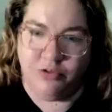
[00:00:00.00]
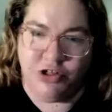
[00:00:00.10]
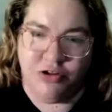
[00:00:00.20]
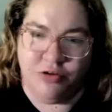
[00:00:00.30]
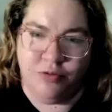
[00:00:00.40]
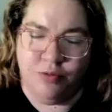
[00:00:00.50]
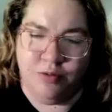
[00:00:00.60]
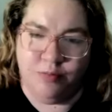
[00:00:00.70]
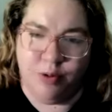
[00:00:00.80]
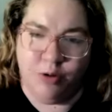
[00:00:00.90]
Do you
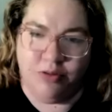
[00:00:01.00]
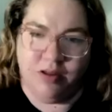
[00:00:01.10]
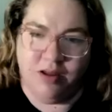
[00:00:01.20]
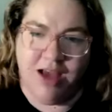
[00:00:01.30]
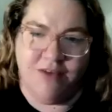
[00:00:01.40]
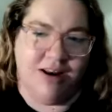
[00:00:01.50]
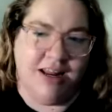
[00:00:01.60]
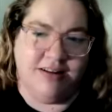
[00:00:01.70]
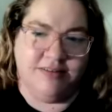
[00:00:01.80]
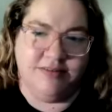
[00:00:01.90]
both have
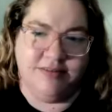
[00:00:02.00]
any